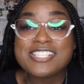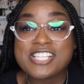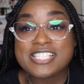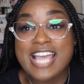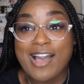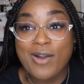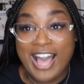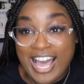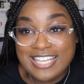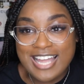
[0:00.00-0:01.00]
just how
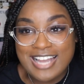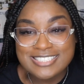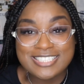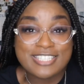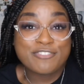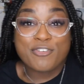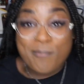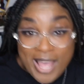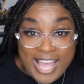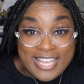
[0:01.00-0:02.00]
I locked in for
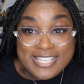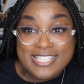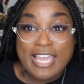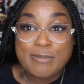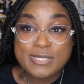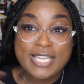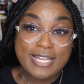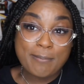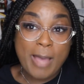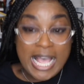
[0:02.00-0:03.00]
my exams,
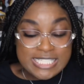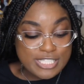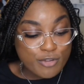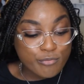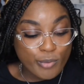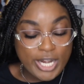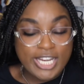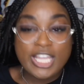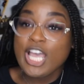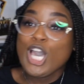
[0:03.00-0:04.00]
getting myself
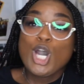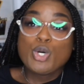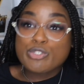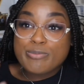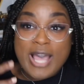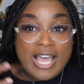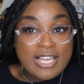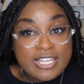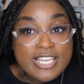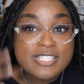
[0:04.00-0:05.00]
ready, was by
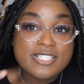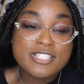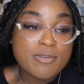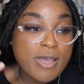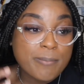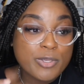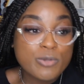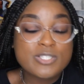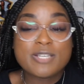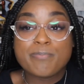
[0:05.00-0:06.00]
listening to my
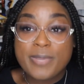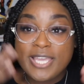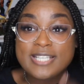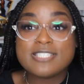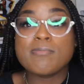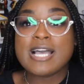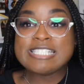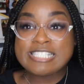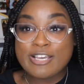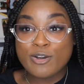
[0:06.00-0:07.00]
music, being to myself.
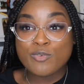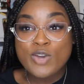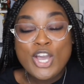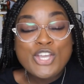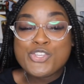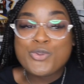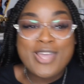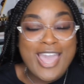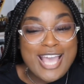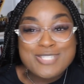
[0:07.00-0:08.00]
You can
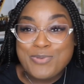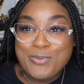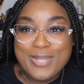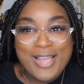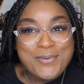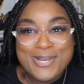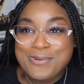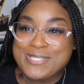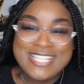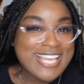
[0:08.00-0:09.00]
ask people, like when it
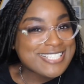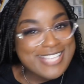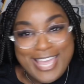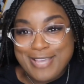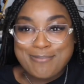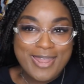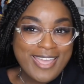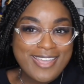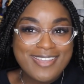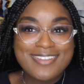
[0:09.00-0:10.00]
was exam
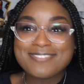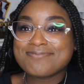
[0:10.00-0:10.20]
day,